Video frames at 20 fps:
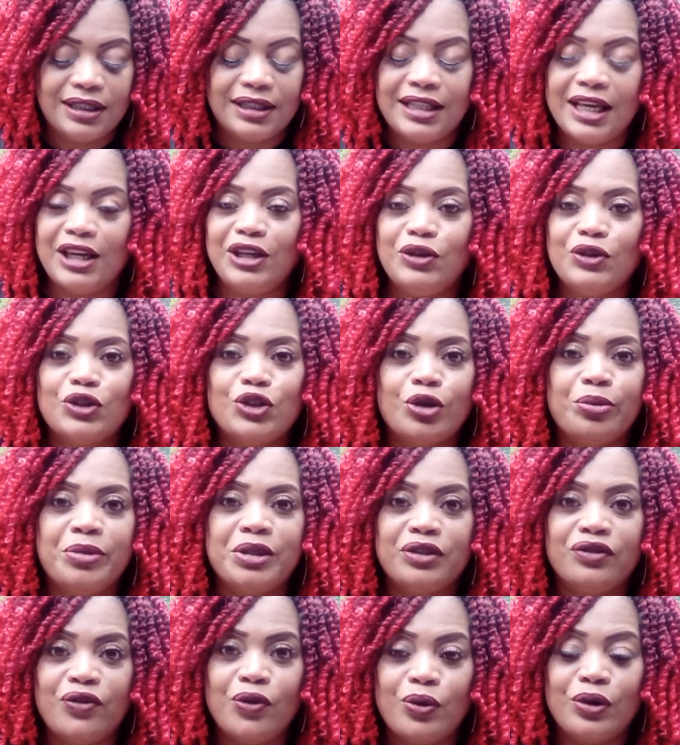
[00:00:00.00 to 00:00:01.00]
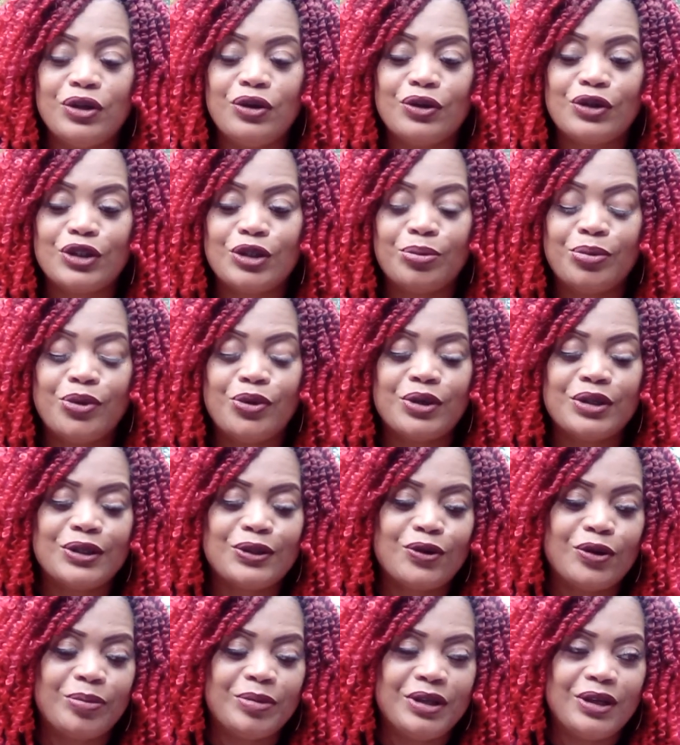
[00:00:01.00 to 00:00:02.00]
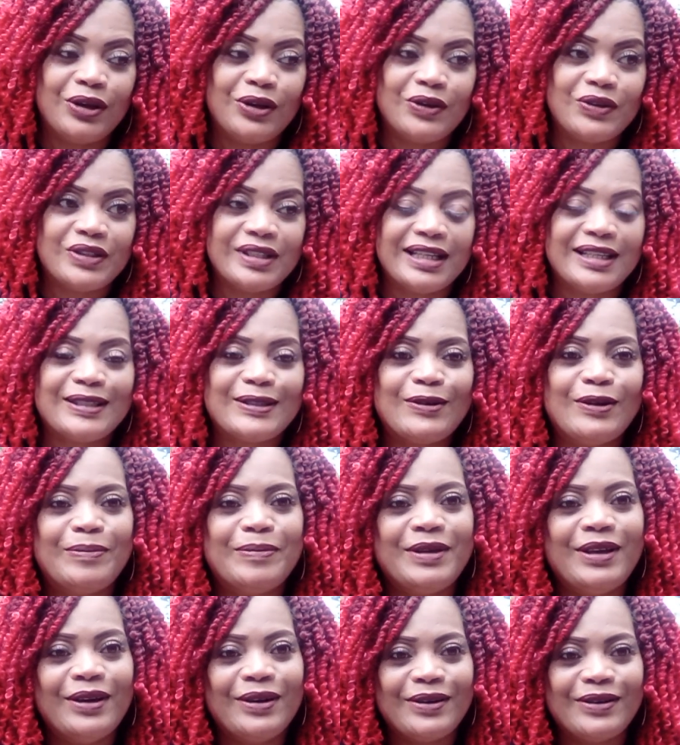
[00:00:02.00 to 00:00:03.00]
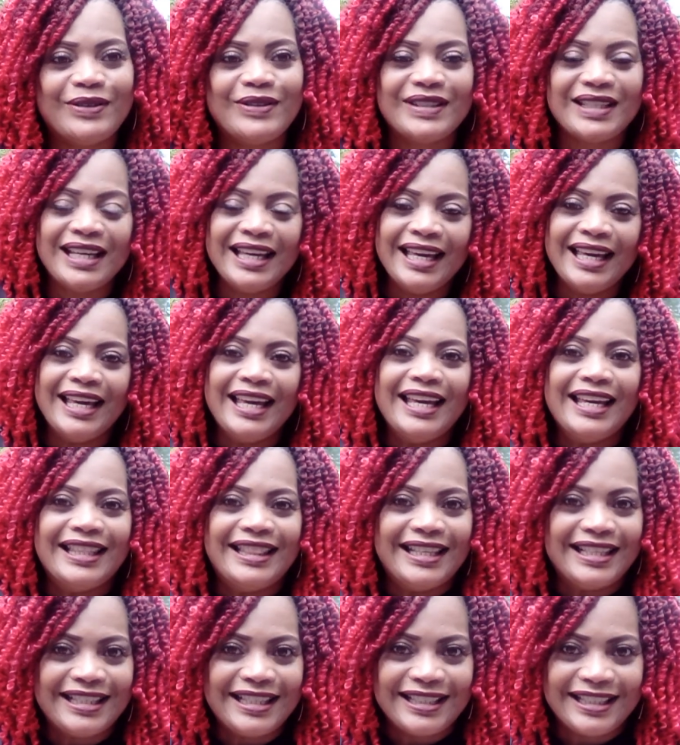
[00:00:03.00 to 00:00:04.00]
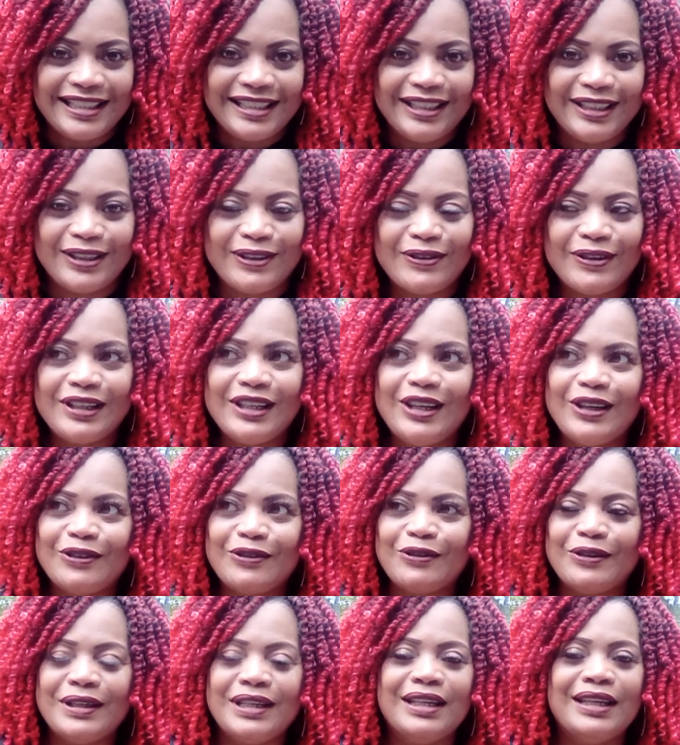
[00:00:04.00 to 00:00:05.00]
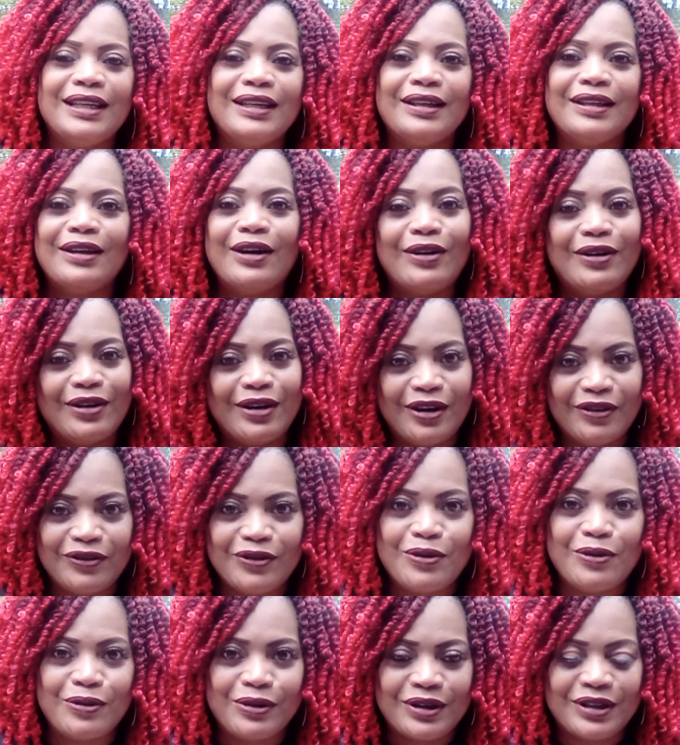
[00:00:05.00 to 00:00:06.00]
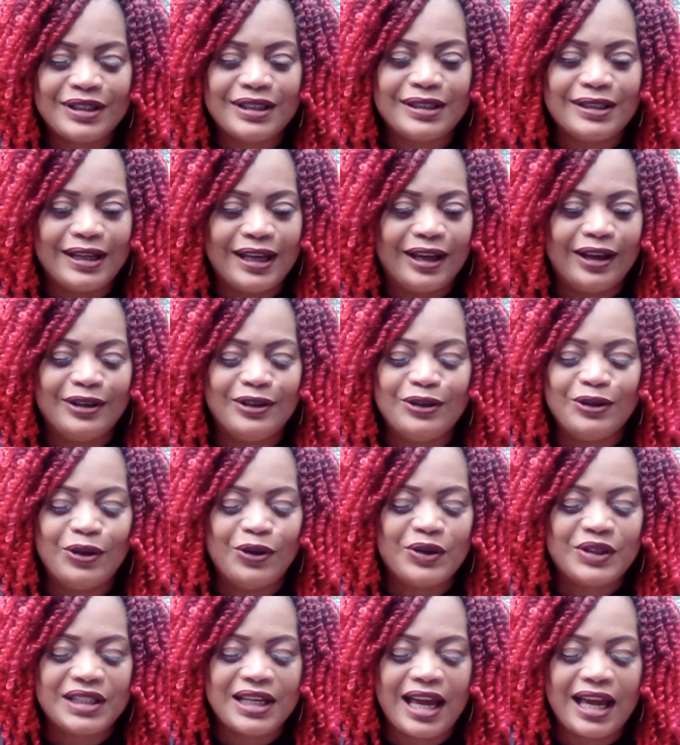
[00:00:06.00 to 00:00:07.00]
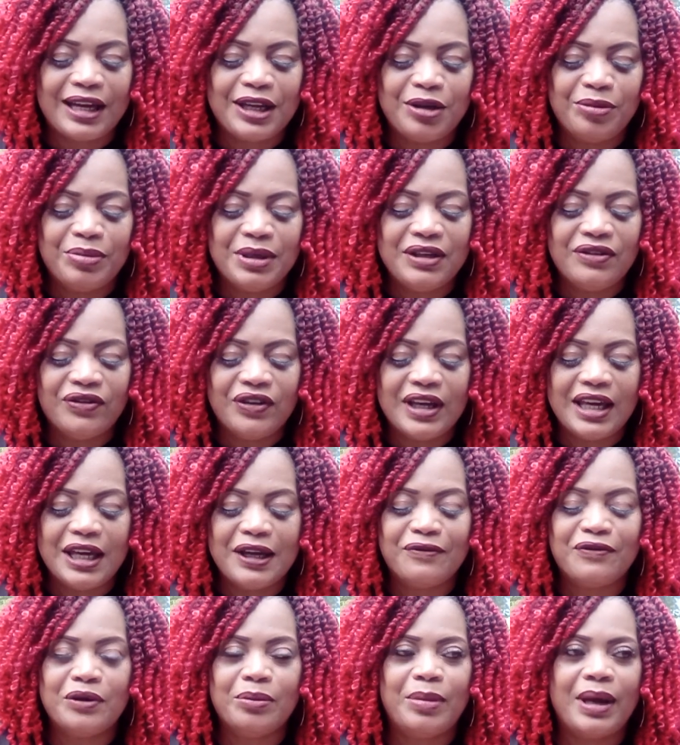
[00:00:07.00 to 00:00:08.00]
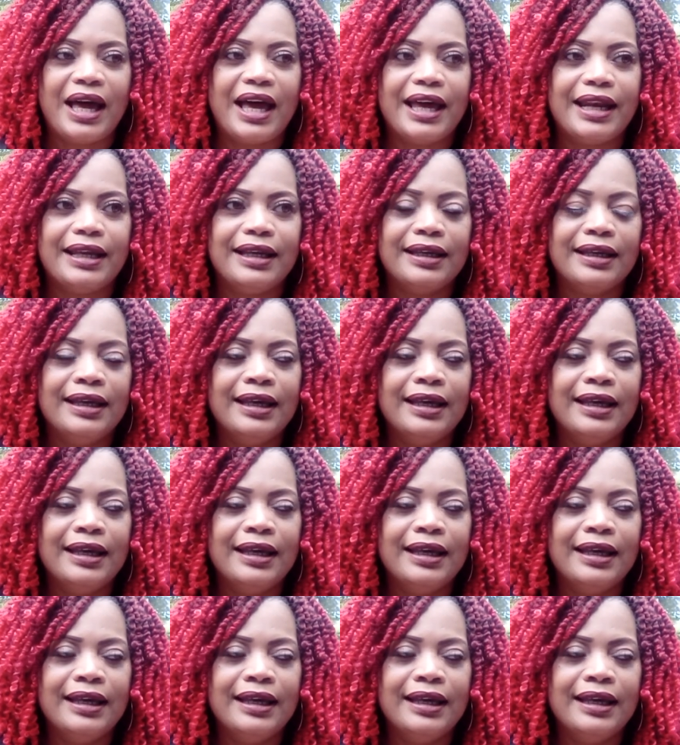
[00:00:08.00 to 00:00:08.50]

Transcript: Thank you so much for your support, Scorpios. Now, Scorpios, this is a general love reading, of course, now. You know, it's not going to be for everybody.